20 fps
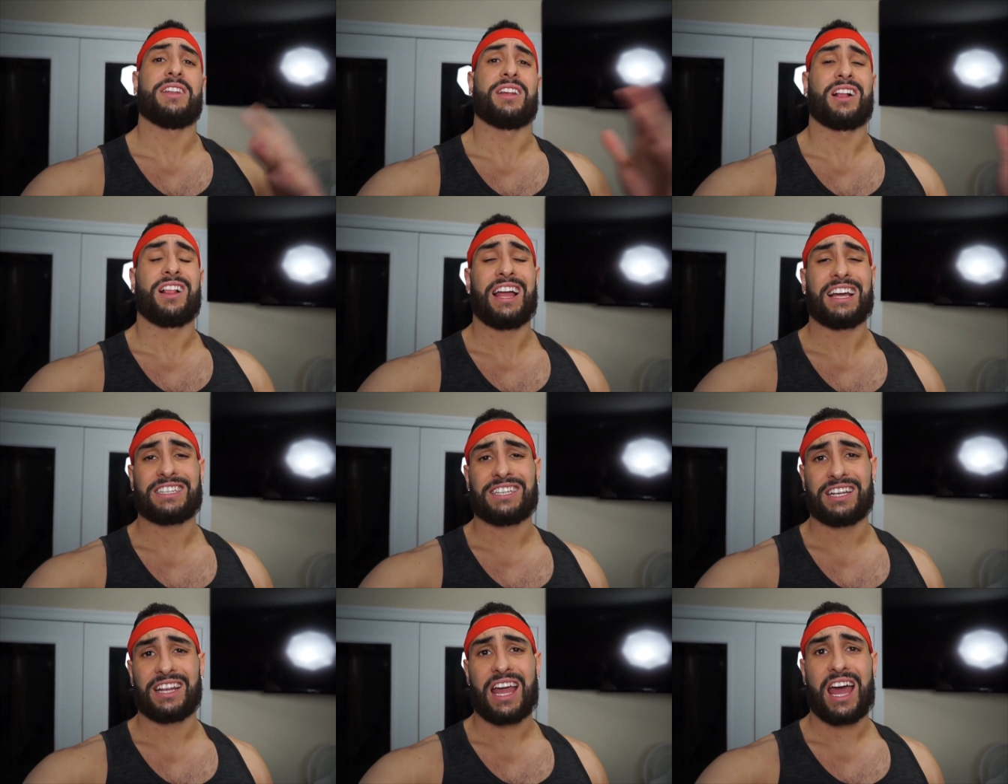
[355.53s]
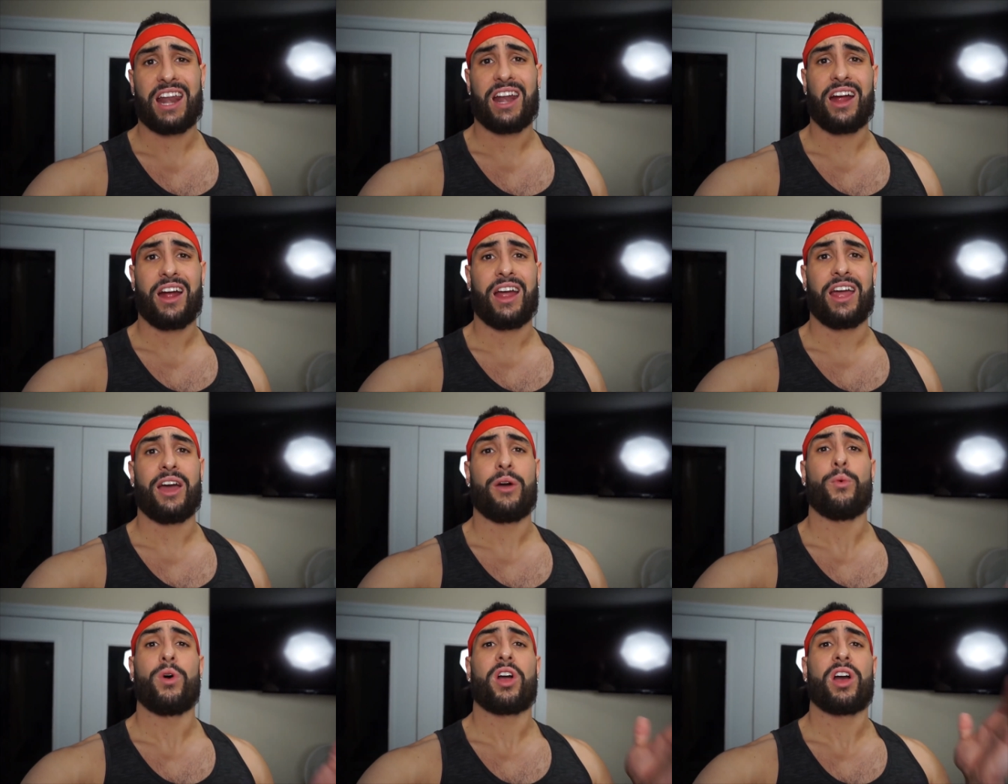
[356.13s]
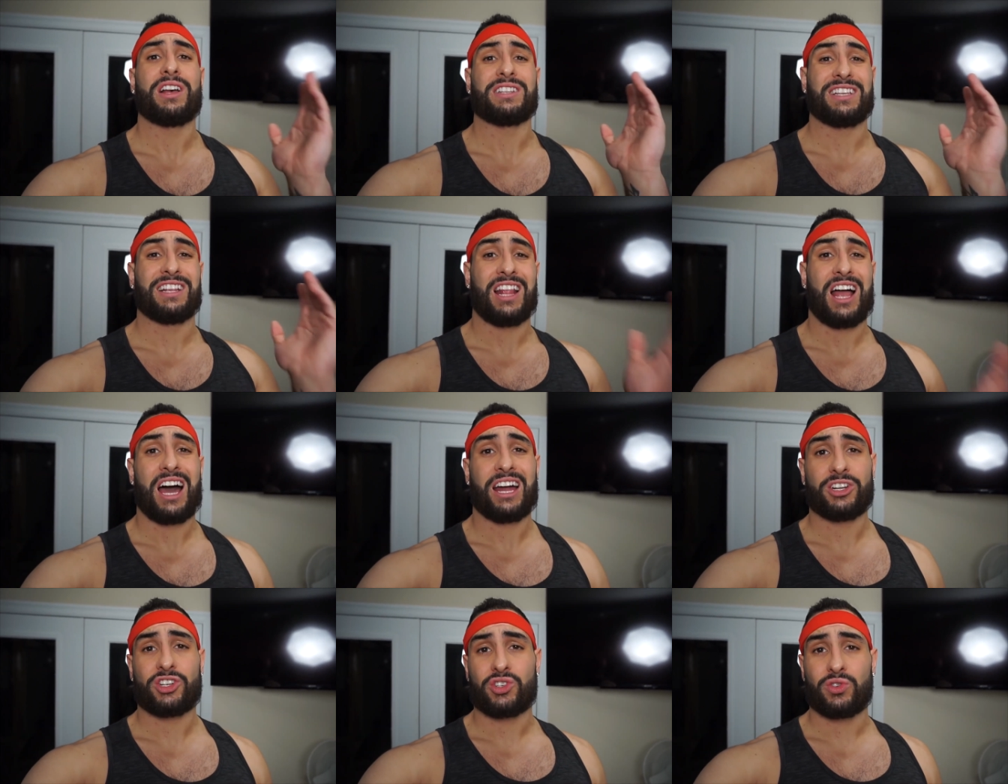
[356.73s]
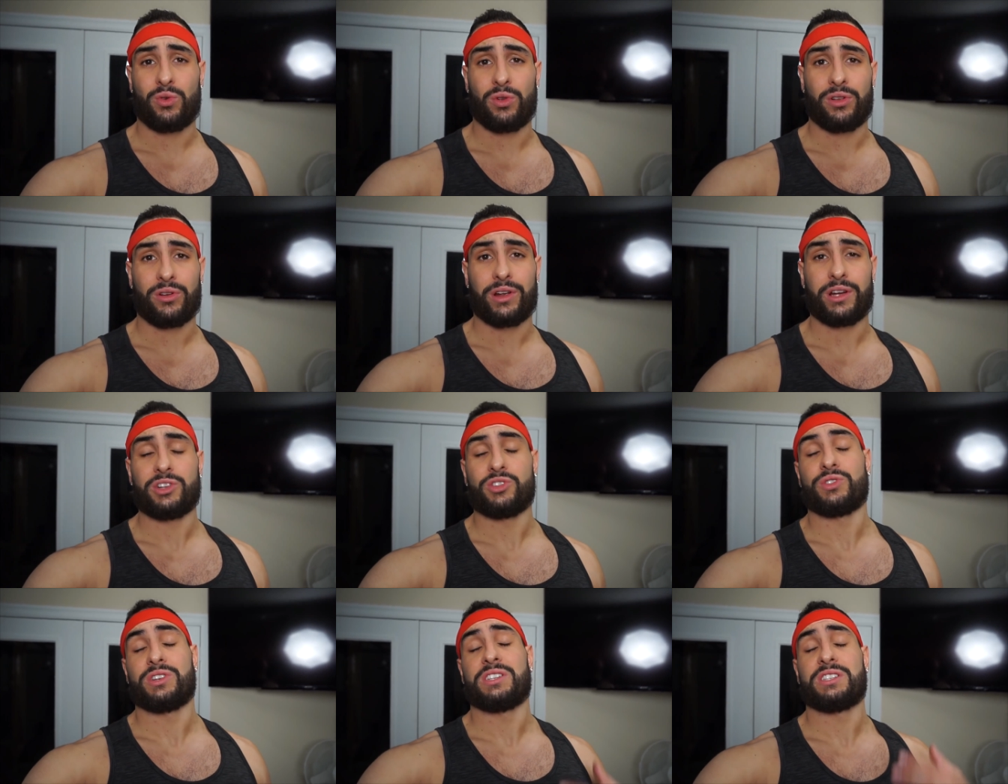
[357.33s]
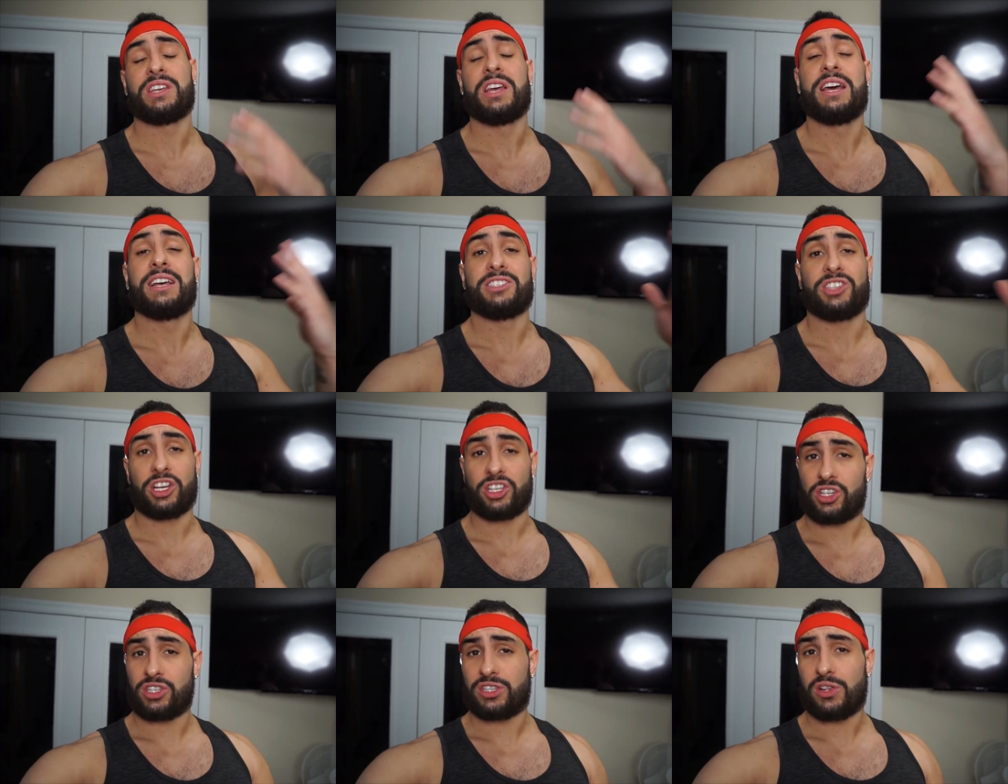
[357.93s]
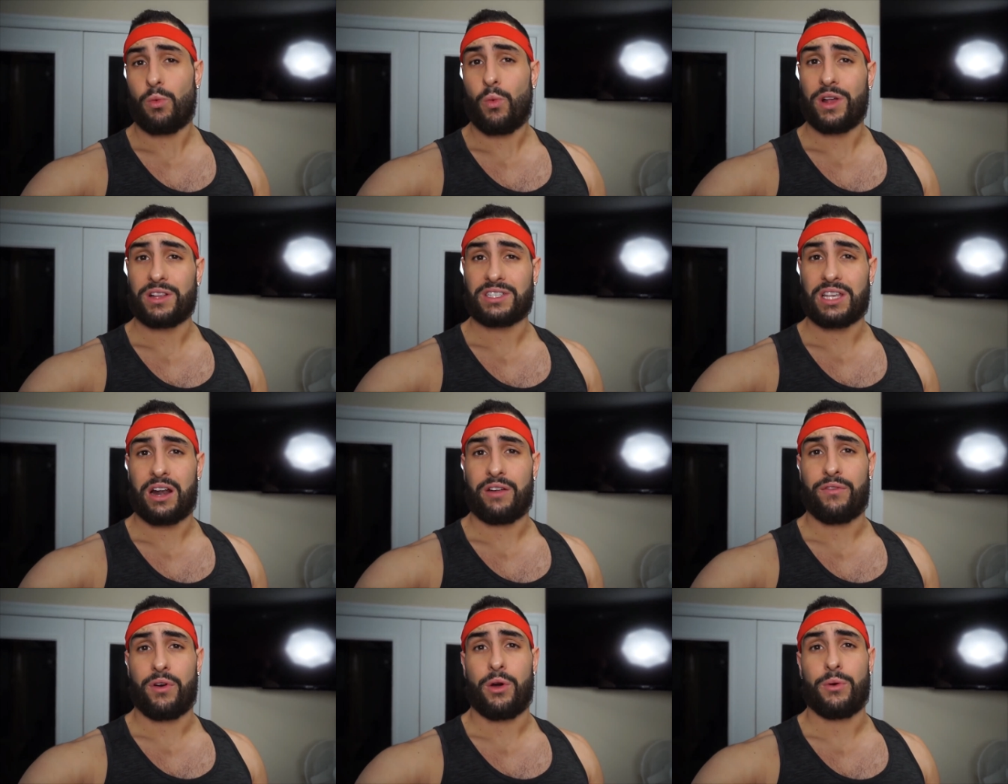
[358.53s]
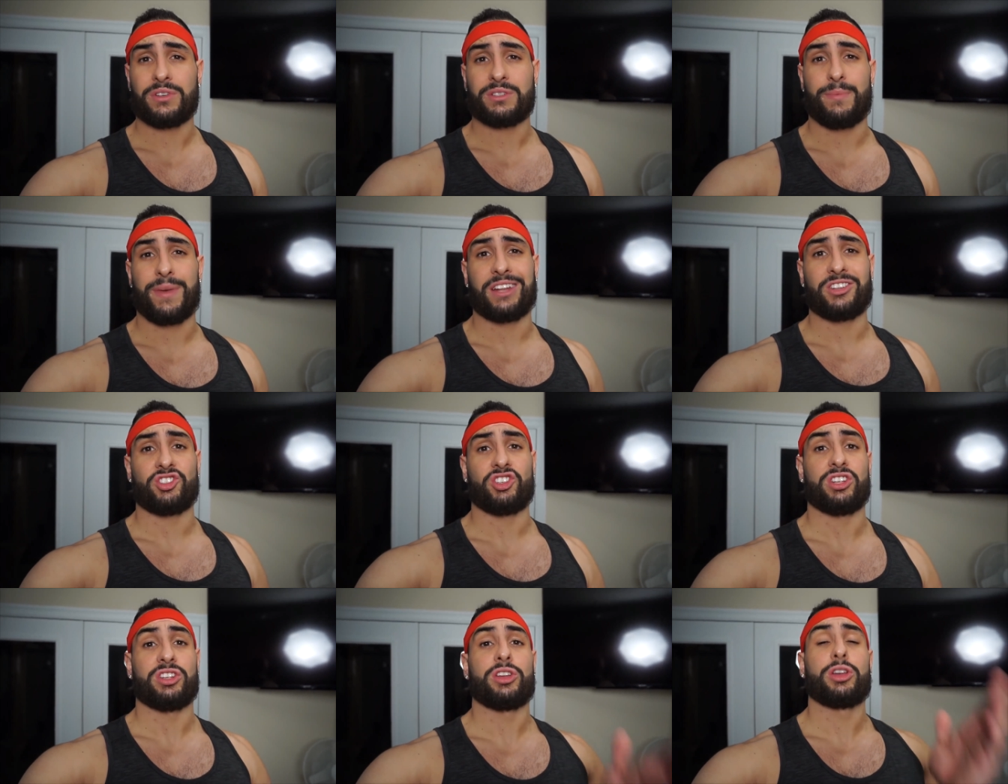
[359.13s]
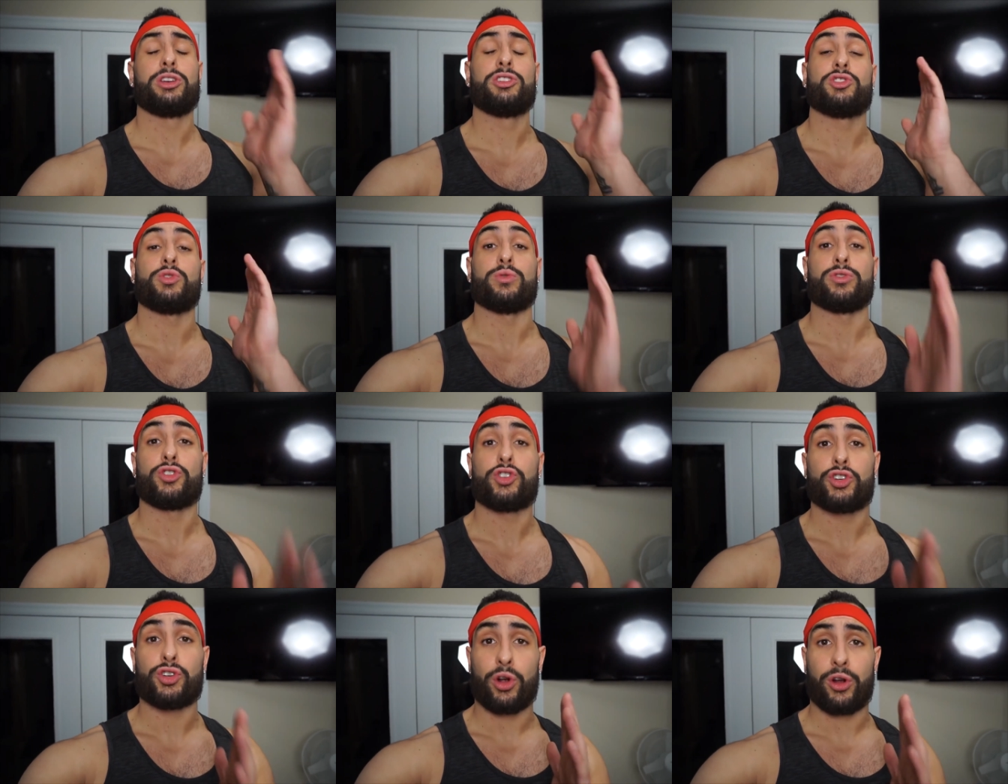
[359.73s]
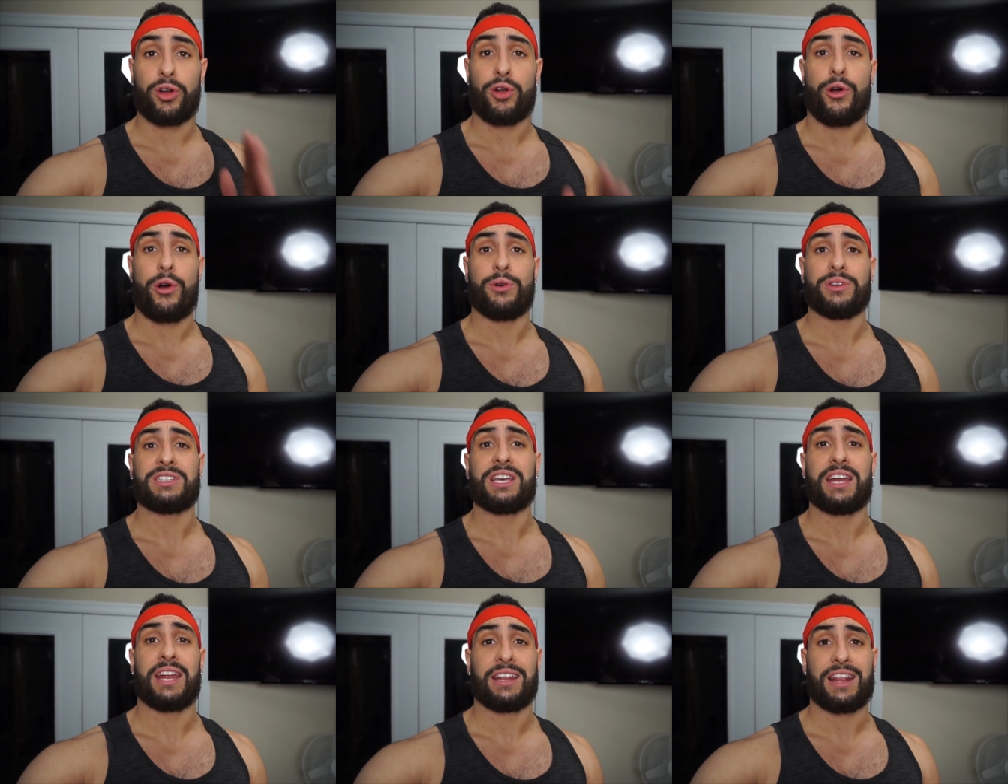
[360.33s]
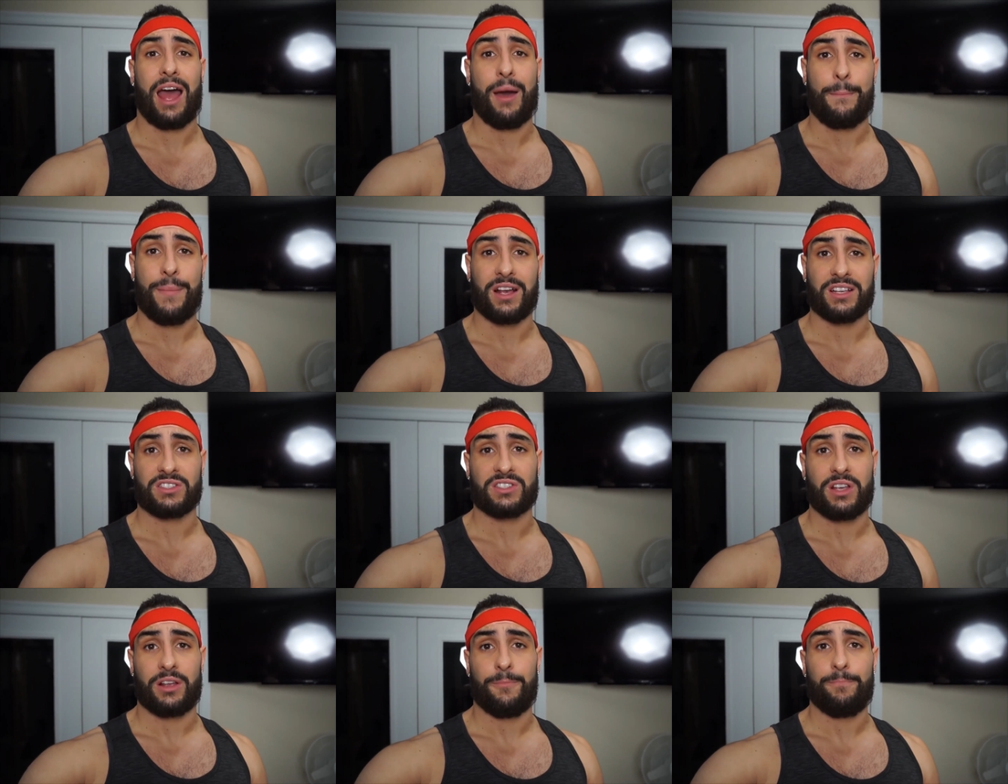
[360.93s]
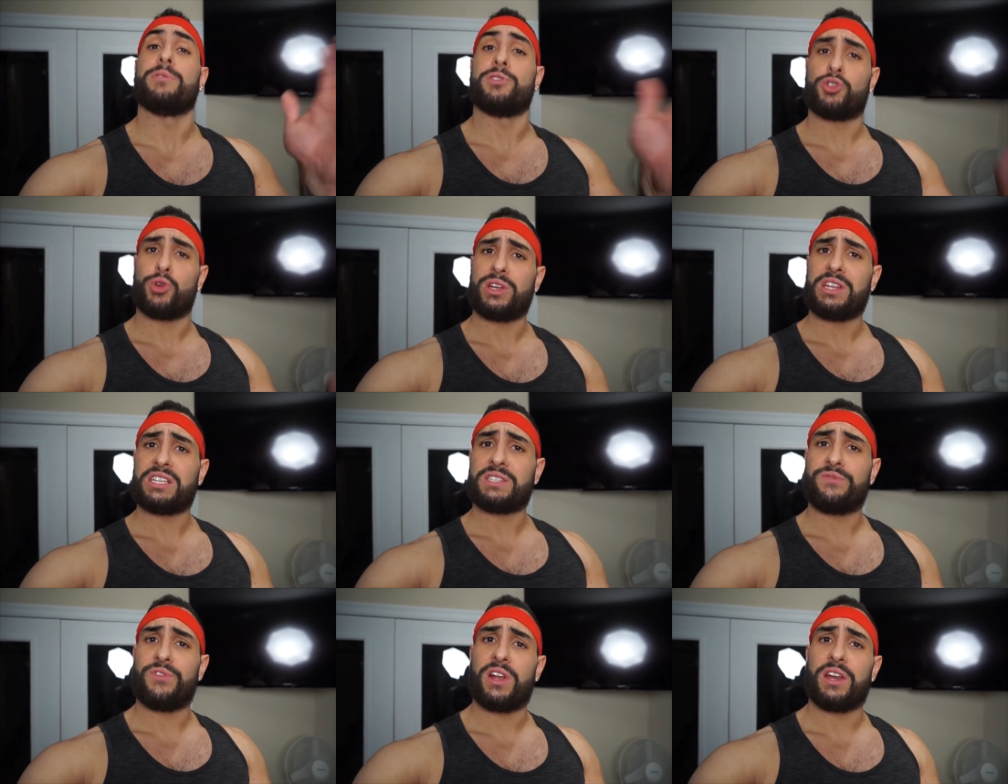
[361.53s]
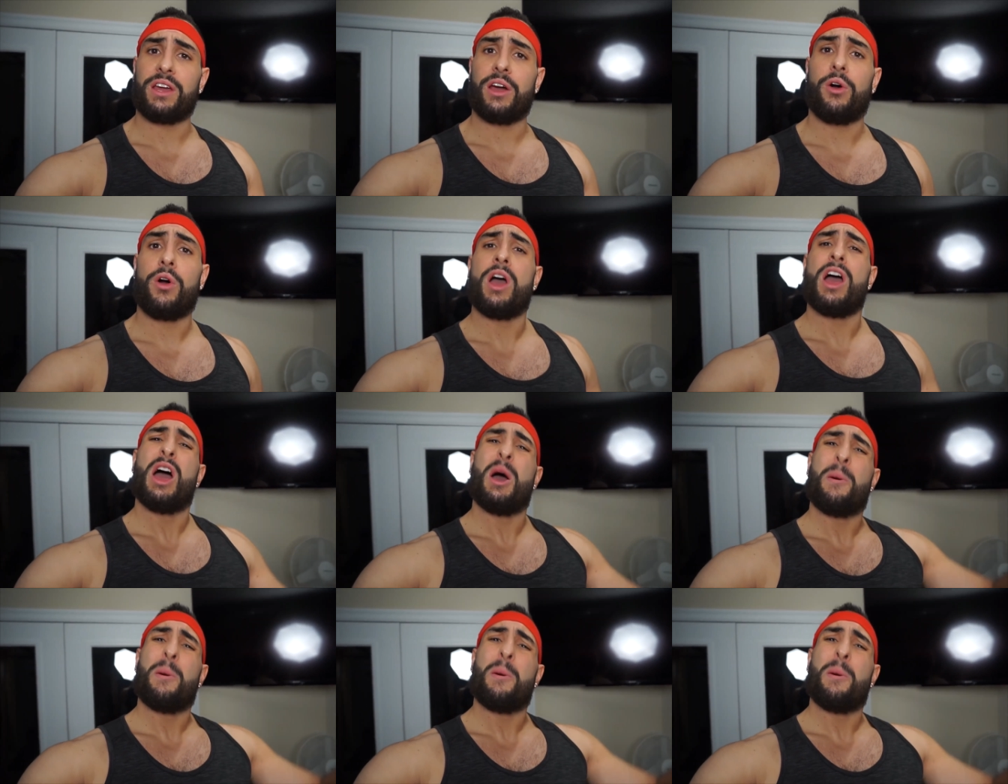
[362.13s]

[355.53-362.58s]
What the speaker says: Neglecting that area will cause a lot of shoulder injuries, such as the ones that I've always mentioned, so ensure you're always hitting that muscle. If you enjoyed this video,